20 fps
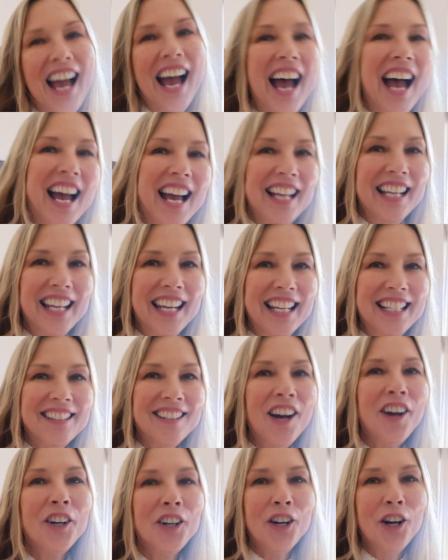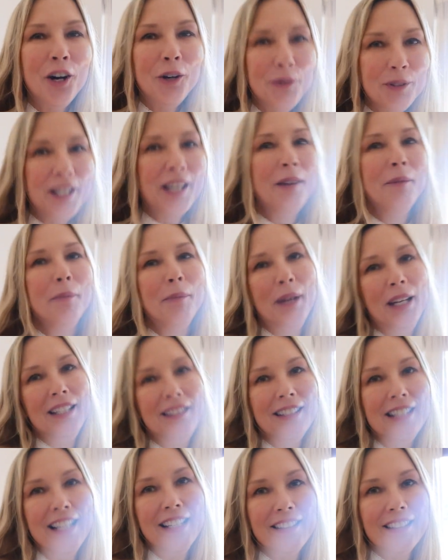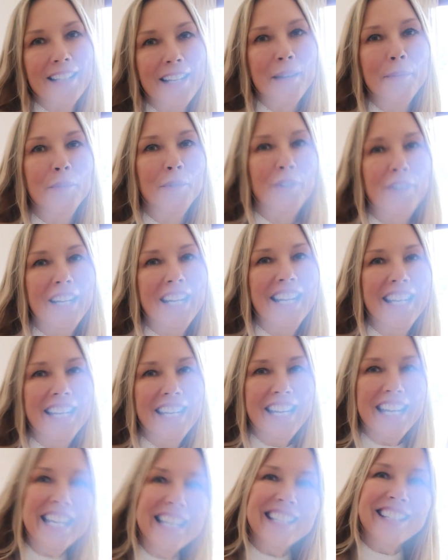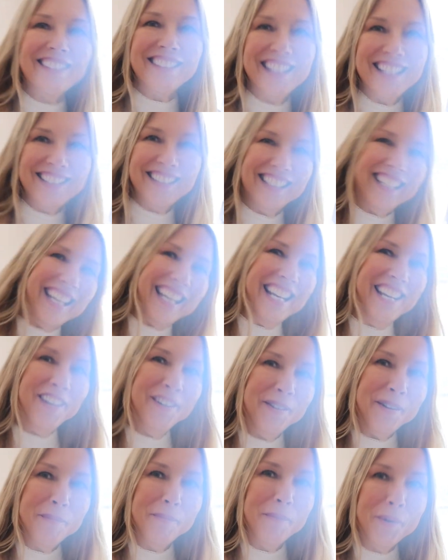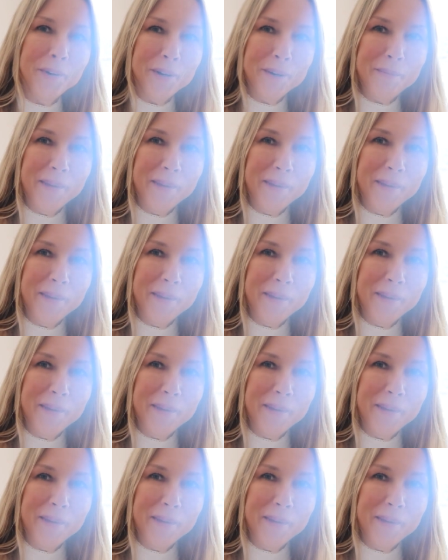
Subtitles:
And it's her coaching business that I'm really interested in knowing more